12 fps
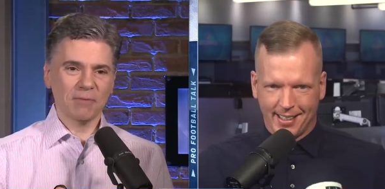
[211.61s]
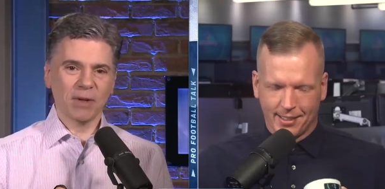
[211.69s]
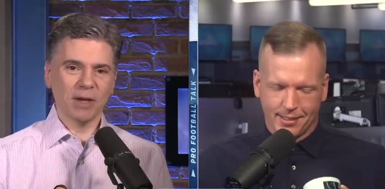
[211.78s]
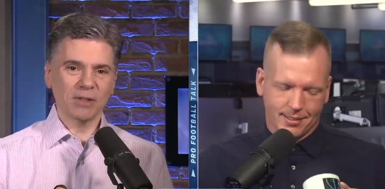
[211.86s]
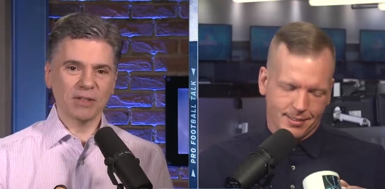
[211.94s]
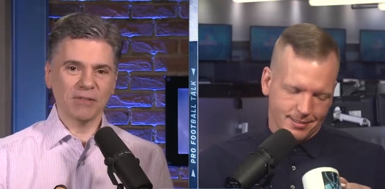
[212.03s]

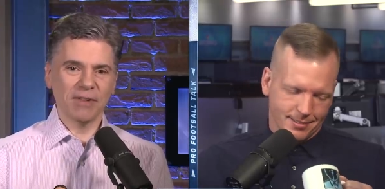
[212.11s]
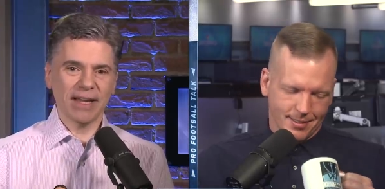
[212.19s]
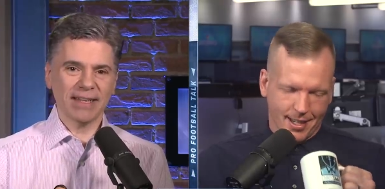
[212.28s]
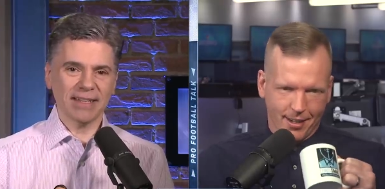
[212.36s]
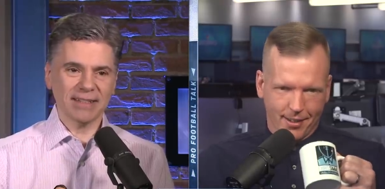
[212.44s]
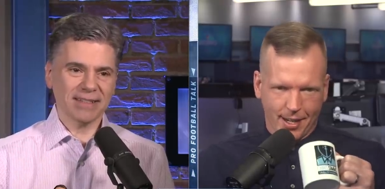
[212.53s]
Speaker 1: coached the
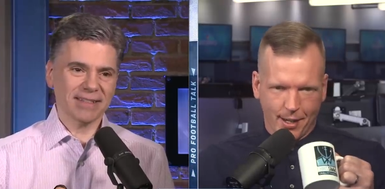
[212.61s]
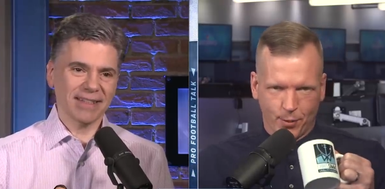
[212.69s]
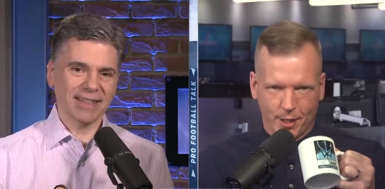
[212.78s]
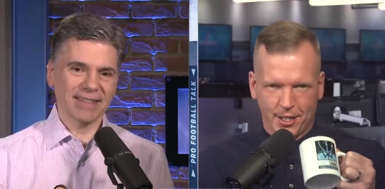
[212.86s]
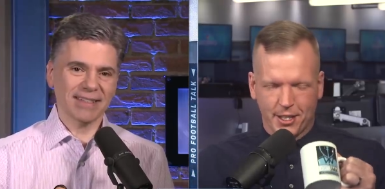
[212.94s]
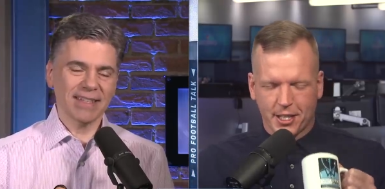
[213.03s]
Vikings. All right. It's,
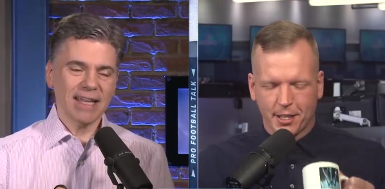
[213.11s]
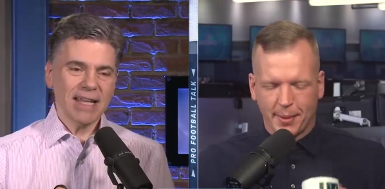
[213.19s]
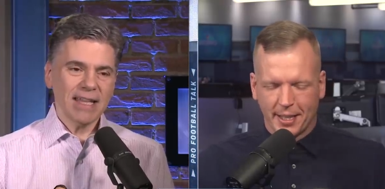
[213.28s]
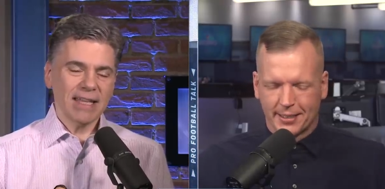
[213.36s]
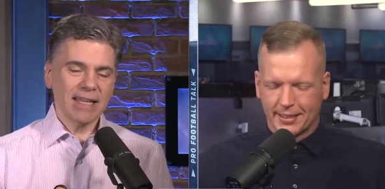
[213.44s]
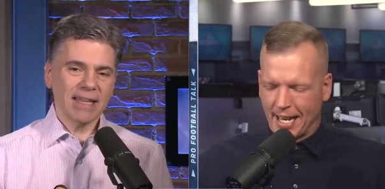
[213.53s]
well, you should
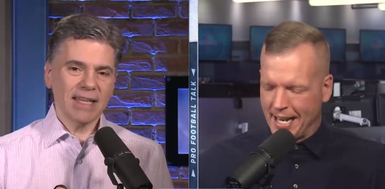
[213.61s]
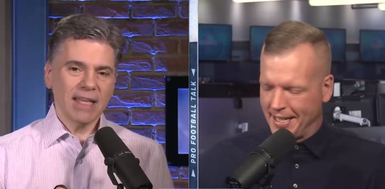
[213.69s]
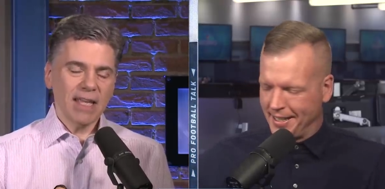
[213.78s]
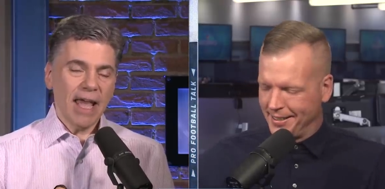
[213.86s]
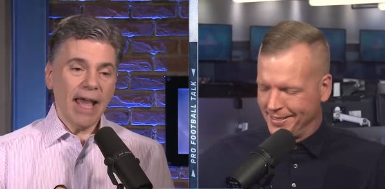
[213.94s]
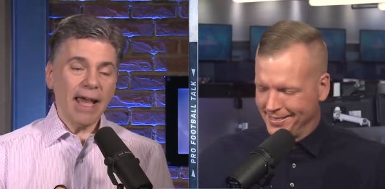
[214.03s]
be
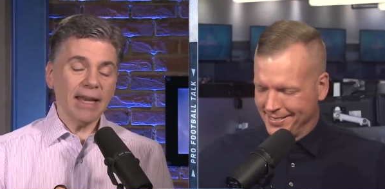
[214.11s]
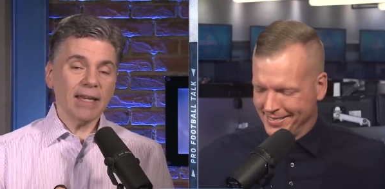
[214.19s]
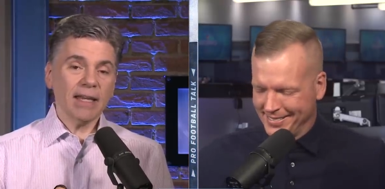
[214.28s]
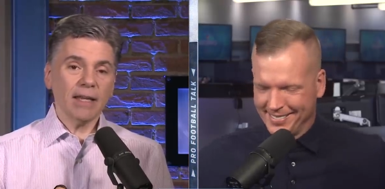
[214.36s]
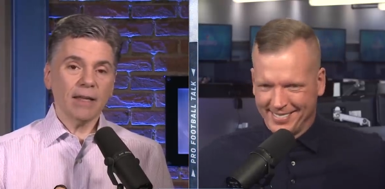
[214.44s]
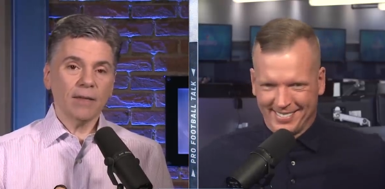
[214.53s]
excited. and
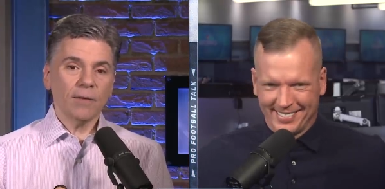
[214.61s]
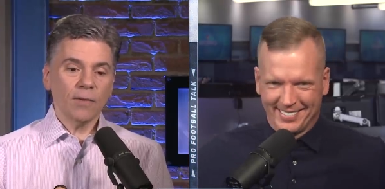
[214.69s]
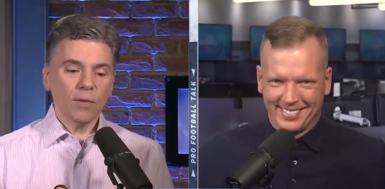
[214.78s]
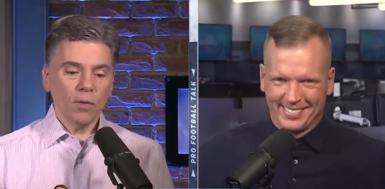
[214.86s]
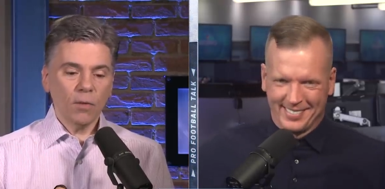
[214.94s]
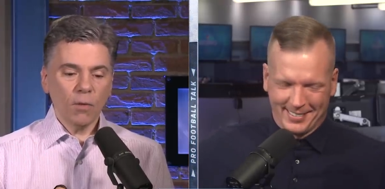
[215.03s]

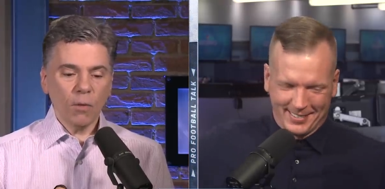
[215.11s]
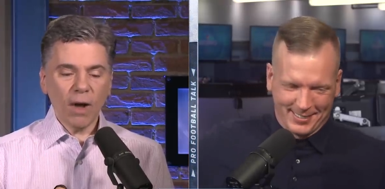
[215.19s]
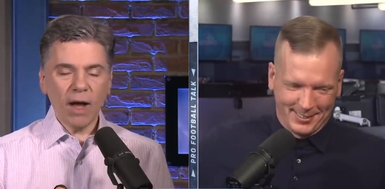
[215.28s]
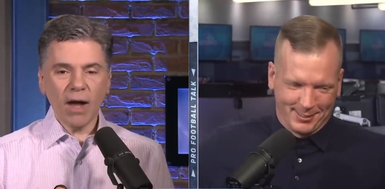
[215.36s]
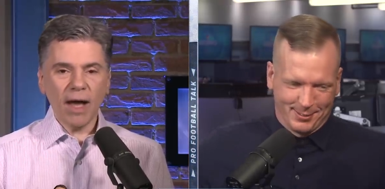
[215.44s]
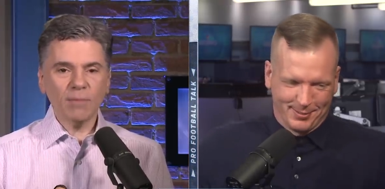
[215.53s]

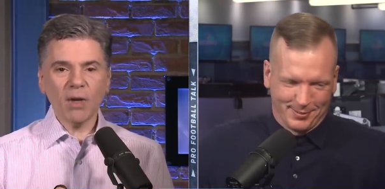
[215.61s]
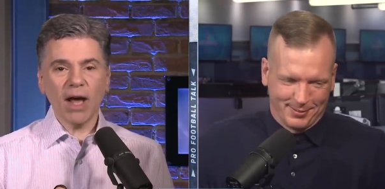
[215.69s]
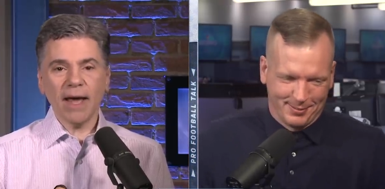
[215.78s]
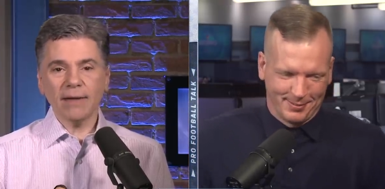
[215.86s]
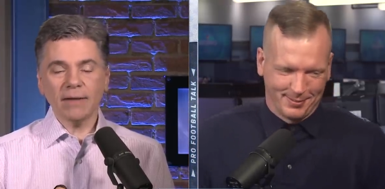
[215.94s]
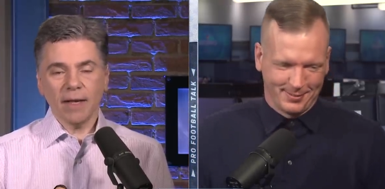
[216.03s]
well, I'm not.